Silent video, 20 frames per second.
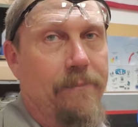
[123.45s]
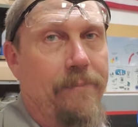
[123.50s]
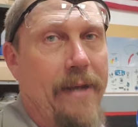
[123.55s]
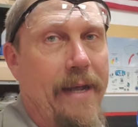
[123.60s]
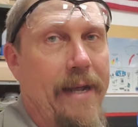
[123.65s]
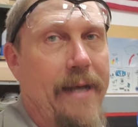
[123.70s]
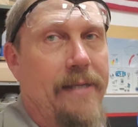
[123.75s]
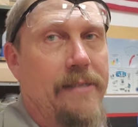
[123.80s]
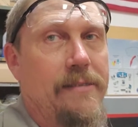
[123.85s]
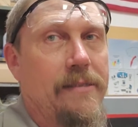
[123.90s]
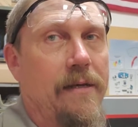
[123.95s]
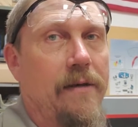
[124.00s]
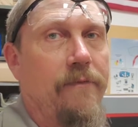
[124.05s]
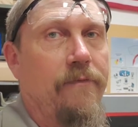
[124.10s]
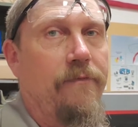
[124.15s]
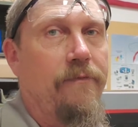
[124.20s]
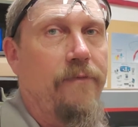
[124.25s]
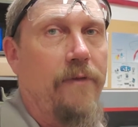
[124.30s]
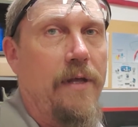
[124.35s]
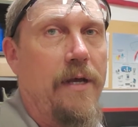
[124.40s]
pass of
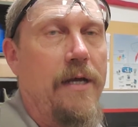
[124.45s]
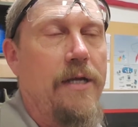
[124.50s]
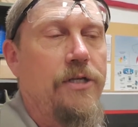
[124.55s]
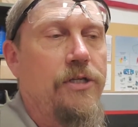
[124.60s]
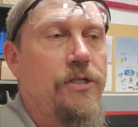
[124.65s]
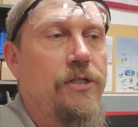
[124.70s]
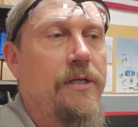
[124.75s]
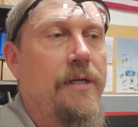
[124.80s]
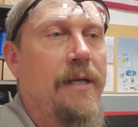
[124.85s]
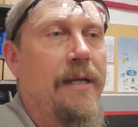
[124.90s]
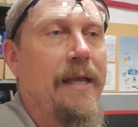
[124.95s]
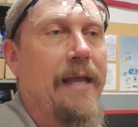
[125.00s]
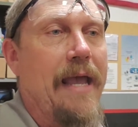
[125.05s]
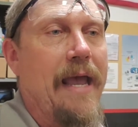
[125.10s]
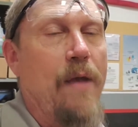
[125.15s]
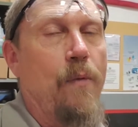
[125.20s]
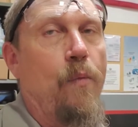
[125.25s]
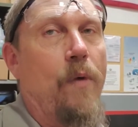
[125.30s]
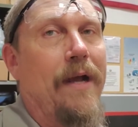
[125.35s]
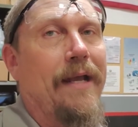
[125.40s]
flush
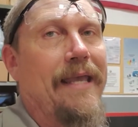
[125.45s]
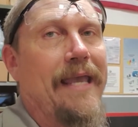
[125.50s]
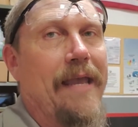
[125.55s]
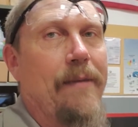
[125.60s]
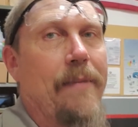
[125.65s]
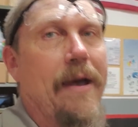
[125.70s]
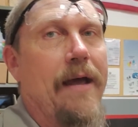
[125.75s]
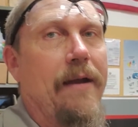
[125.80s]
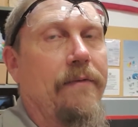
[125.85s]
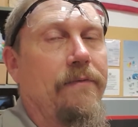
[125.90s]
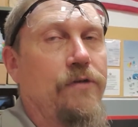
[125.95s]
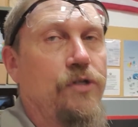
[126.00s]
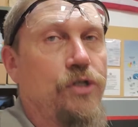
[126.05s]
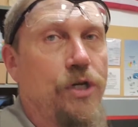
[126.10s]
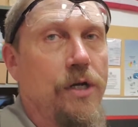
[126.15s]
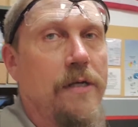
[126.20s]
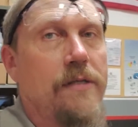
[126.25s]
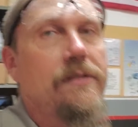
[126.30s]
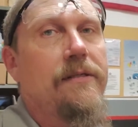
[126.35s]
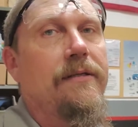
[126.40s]
and what came out of
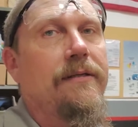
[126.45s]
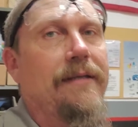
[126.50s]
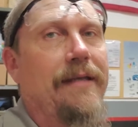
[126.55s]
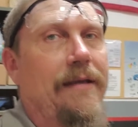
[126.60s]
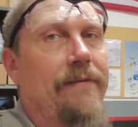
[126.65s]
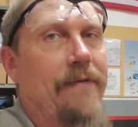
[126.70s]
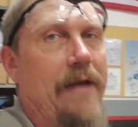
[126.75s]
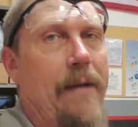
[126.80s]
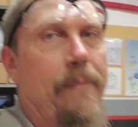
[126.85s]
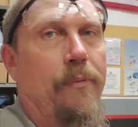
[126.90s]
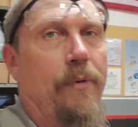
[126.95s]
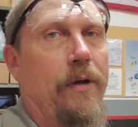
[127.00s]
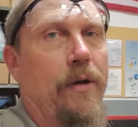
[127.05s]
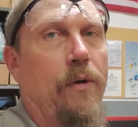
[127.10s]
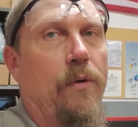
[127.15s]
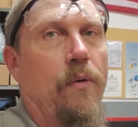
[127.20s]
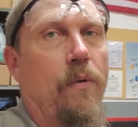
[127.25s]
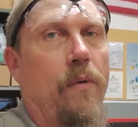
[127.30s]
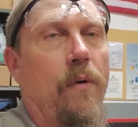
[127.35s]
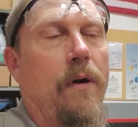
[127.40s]
just the
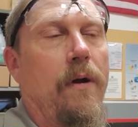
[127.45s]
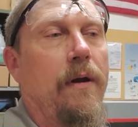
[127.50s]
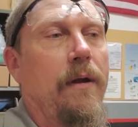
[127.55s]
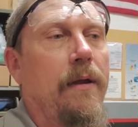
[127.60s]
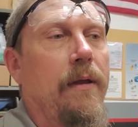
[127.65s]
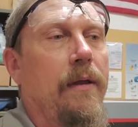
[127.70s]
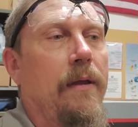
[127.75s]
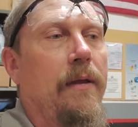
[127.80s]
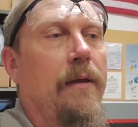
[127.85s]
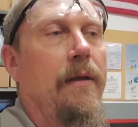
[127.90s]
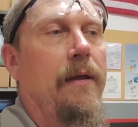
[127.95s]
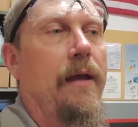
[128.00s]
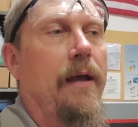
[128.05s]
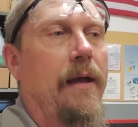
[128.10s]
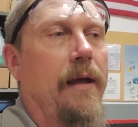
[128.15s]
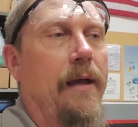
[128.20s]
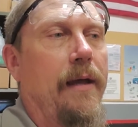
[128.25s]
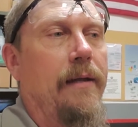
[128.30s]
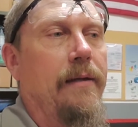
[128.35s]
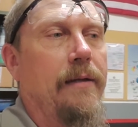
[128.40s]
evaporator core,
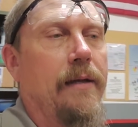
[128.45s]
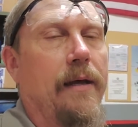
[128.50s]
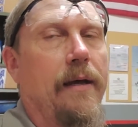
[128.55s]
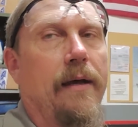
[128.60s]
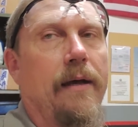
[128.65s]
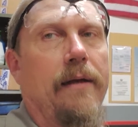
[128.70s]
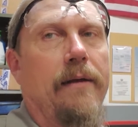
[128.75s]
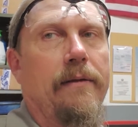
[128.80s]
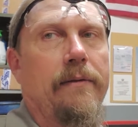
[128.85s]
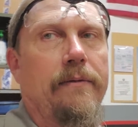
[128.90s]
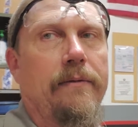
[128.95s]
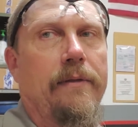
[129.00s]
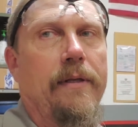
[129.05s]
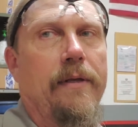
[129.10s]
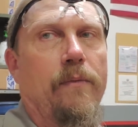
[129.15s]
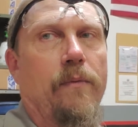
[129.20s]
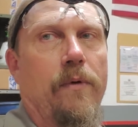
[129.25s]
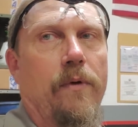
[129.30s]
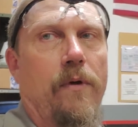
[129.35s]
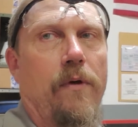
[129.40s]
and
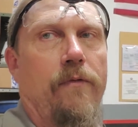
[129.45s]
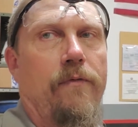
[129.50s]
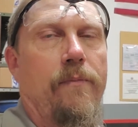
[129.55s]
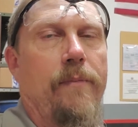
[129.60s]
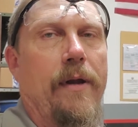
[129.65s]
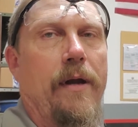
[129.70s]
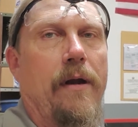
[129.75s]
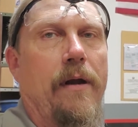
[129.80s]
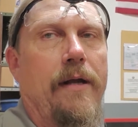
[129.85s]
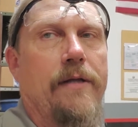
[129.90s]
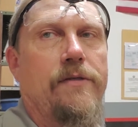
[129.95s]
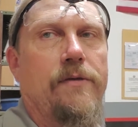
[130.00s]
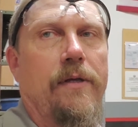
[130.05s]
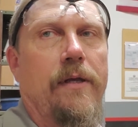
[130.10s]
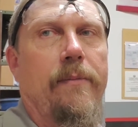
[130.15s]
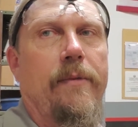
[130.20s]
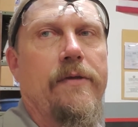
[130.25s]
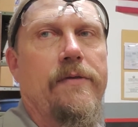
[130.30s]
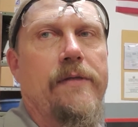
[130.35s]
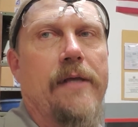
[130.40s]
then we'll go from there. All right, so
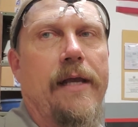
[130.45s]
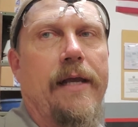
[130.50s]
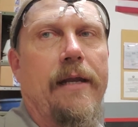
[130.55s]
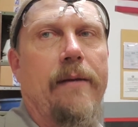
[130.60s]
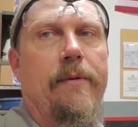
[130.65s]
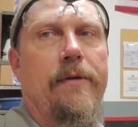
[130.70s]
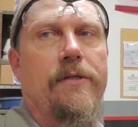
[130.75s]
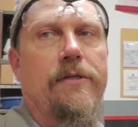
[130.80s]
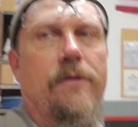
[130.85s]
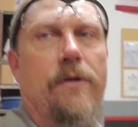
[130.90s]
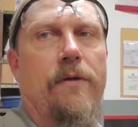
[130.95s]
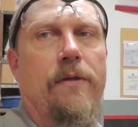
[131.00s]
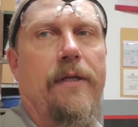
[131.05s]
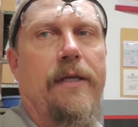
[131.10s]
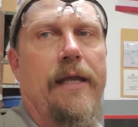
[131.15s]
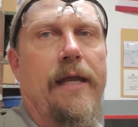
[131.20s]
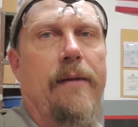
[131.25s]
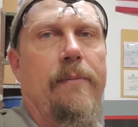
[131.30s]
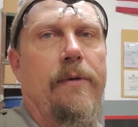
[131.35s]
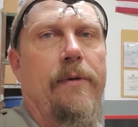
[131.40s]
give me a second. I'm going to turn the
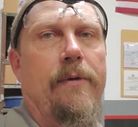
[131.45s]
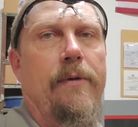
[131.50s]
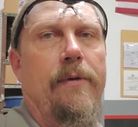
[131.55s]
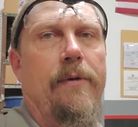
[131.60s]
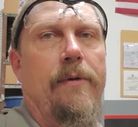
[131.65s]
camera.